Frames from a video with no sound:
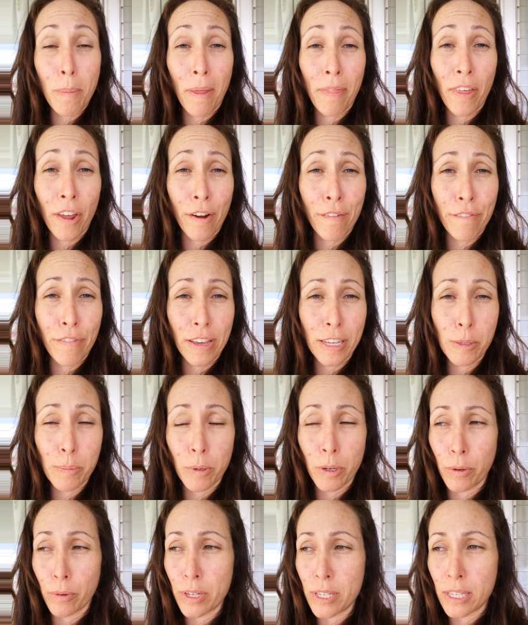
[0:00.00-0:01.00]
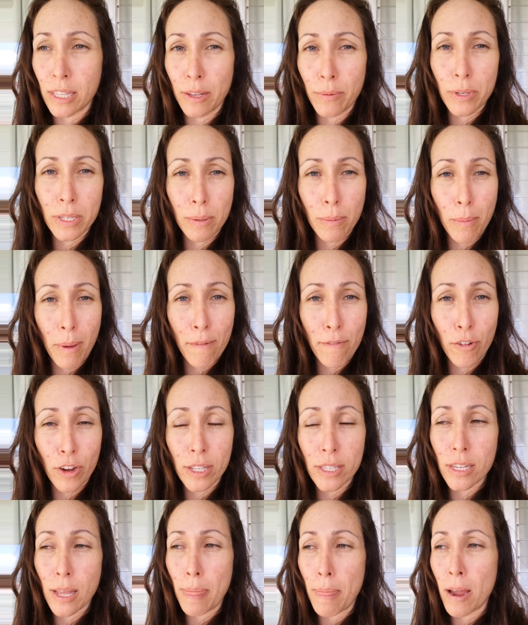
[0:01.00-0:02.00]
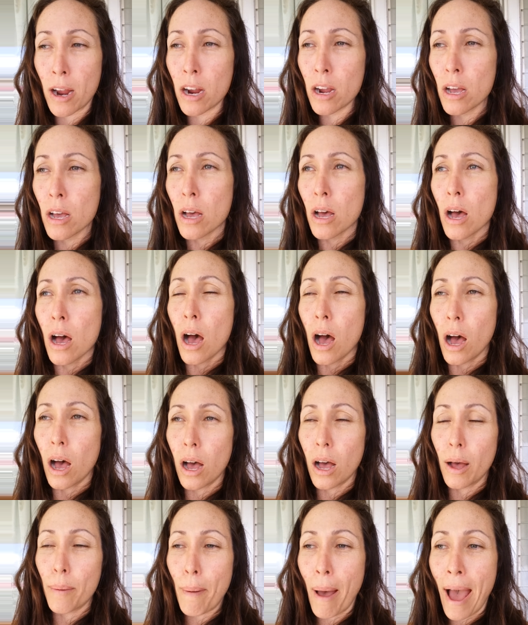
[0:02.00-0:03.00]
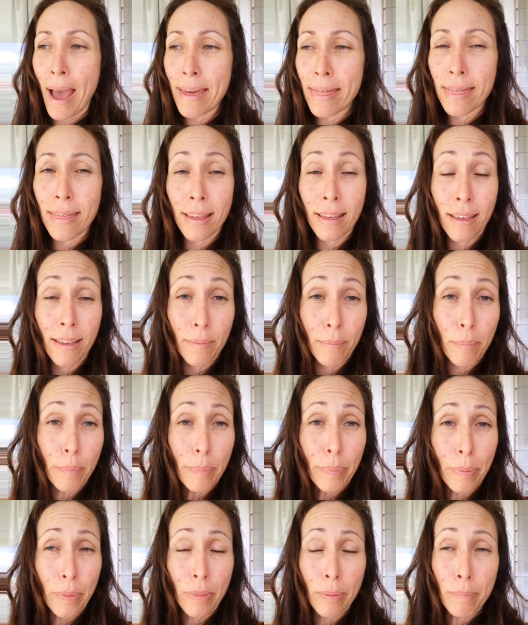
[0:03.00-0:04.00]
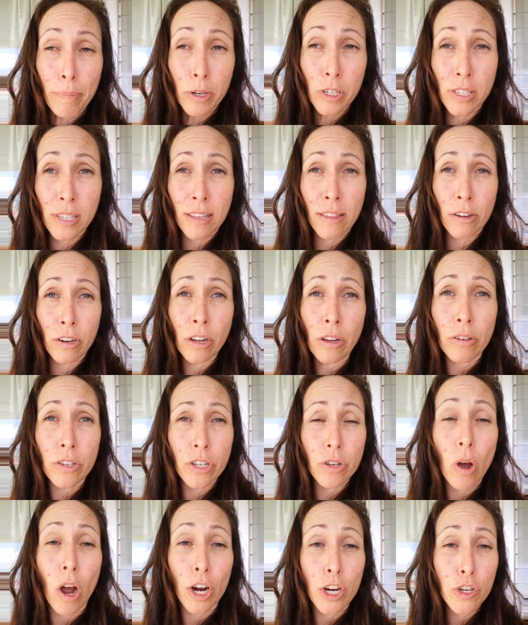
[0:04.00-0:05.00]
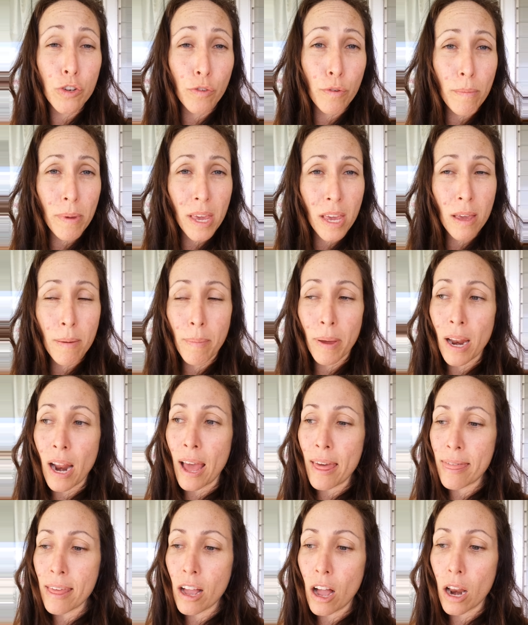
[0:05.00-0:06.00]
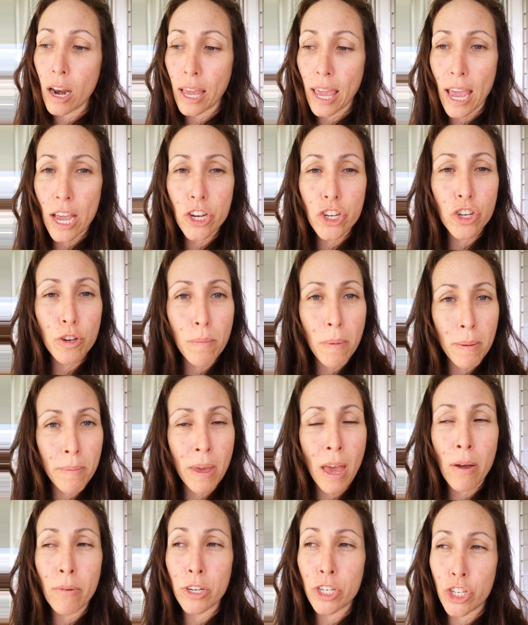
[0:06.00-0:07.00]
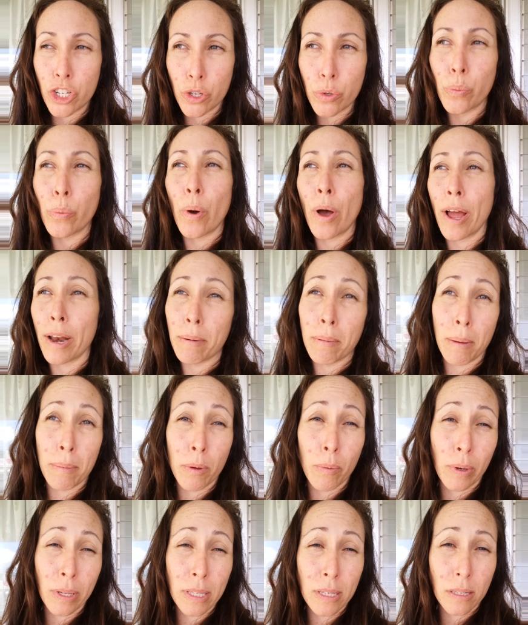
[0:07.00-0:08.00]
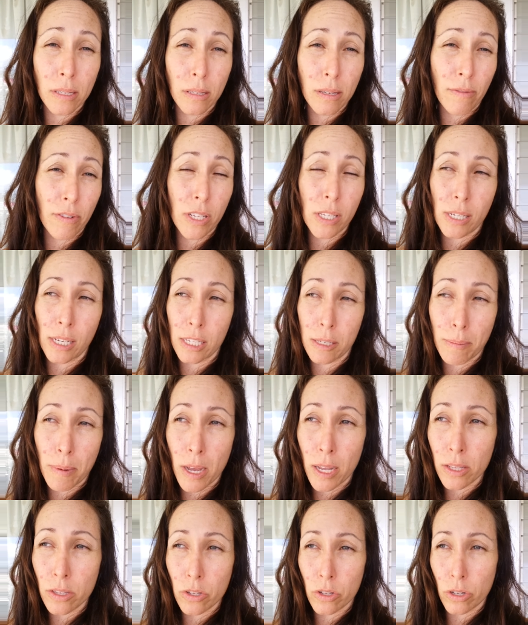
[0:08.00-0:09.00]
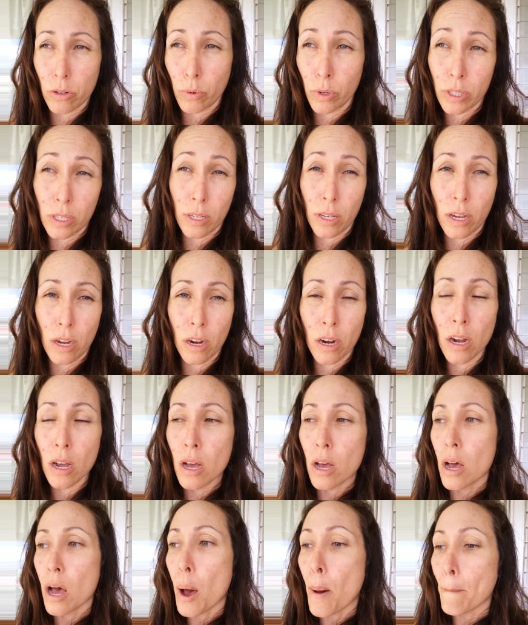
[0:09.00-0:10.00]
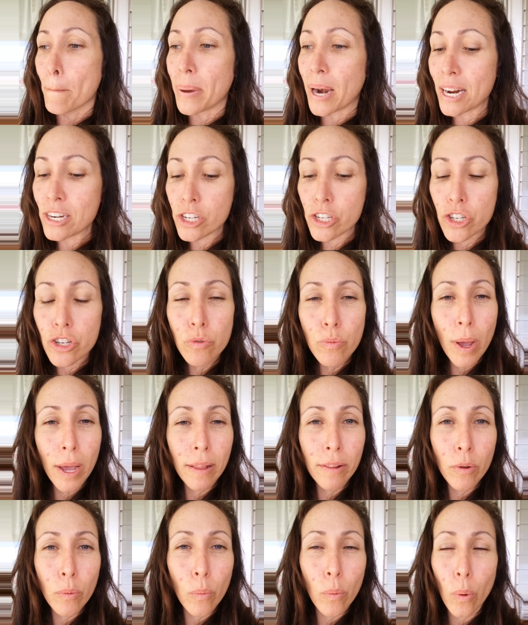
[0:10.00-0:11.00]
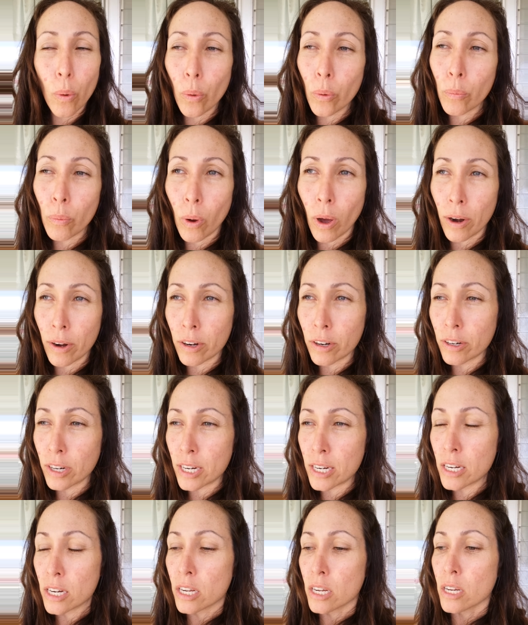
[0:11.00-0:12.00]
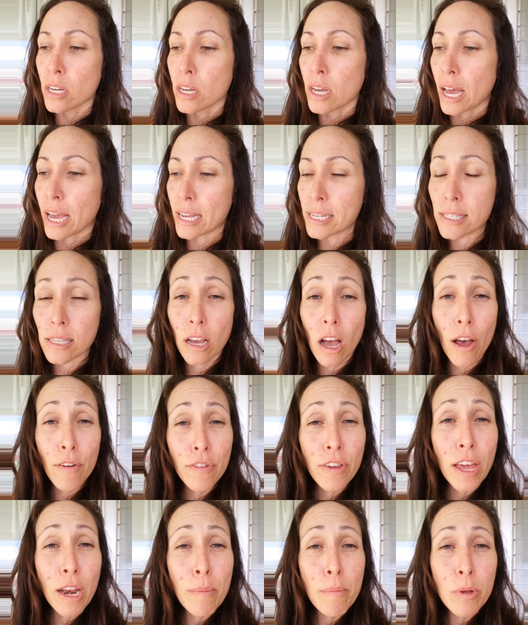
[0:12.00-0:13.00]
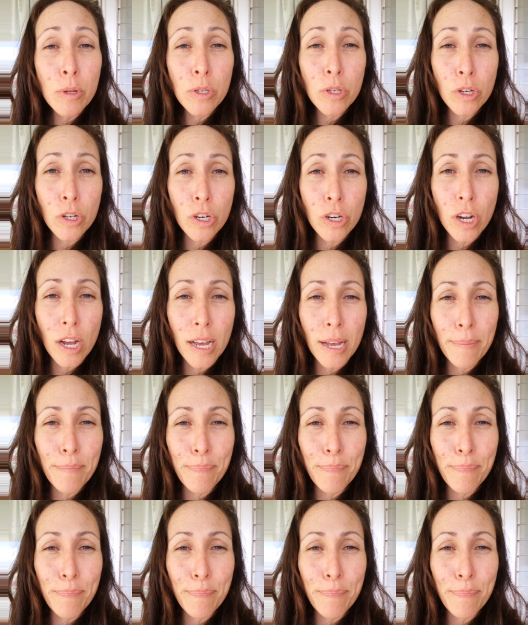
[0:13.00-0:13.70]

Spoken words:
about that on Facebook recently with some of my friends on there. I think personally they're too harsh for me, but I think on occasion maybe I would do one, maybe once every 6 months or once a year. But I just do regular old water, and I guess the coffee enemas are